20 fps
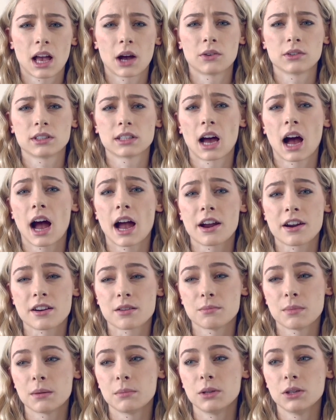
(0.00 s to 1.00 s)
sound
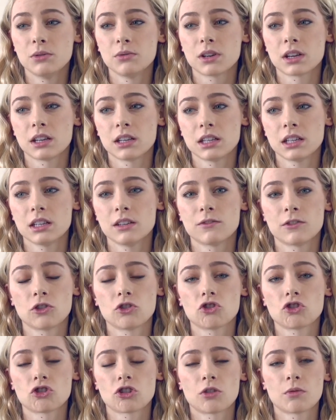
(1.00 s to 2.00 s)
tired. Maybe you can
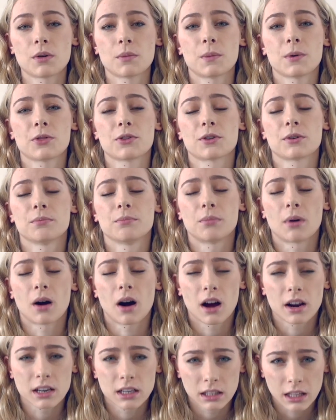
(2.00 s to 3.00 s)
even show it with your
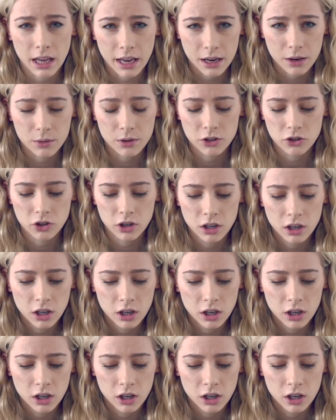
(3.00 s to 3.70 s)
body language.